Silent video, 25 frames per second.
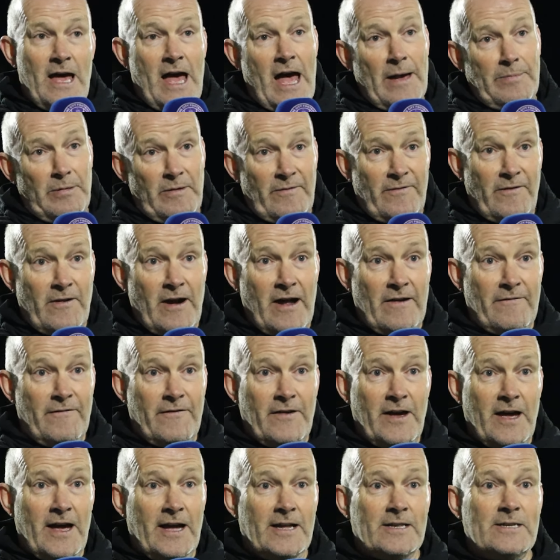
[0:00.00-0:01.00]
Happy for our
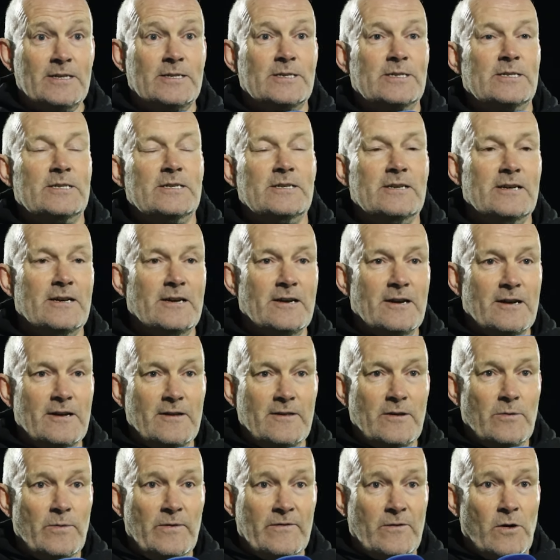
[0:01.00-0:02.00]
fans
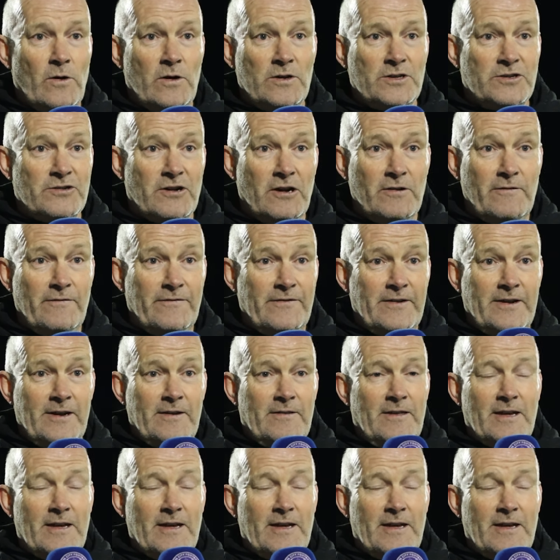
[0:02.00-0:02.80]
that we've got a trophy.